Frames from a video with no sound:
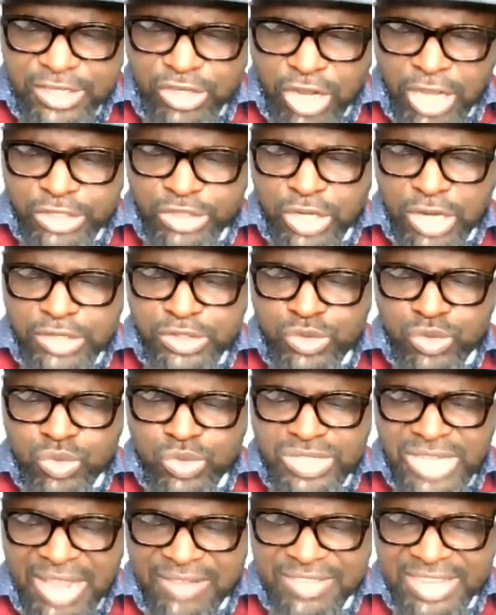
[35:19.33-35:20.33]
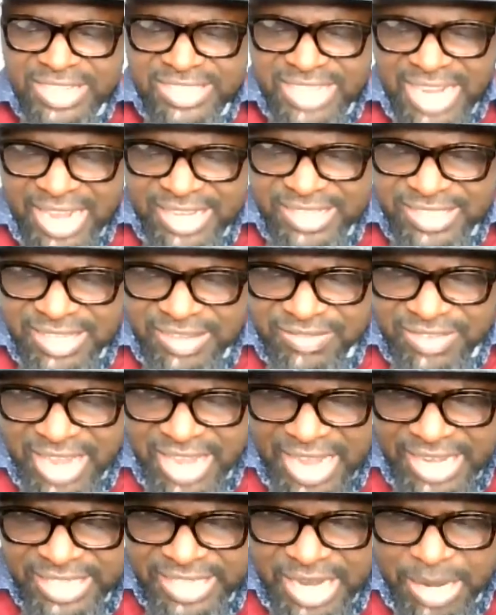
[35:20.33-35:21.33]
not all schools have a child
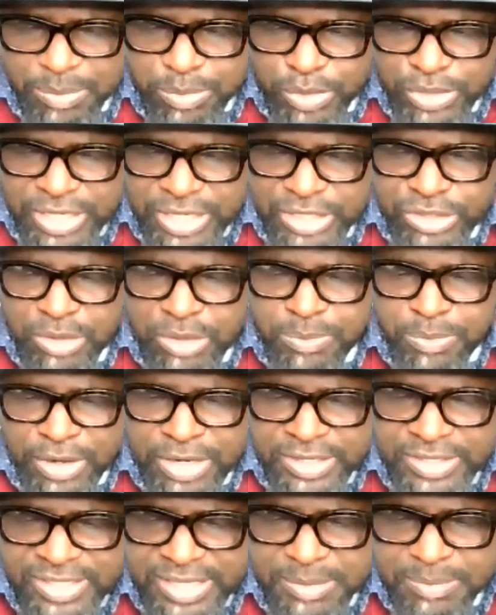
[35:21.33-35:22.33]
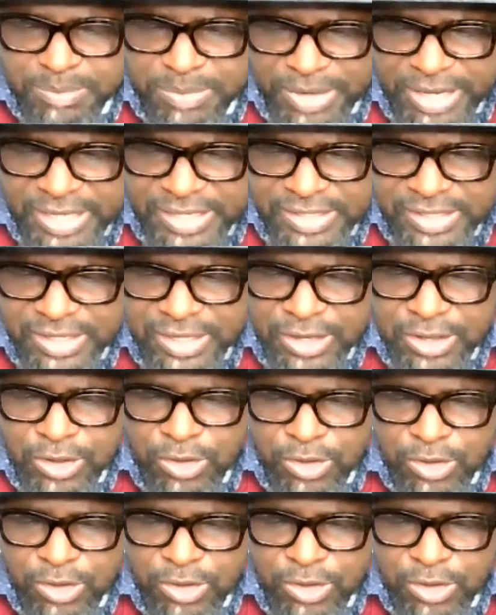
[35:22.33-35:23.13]
safeguarding and protection policy in place.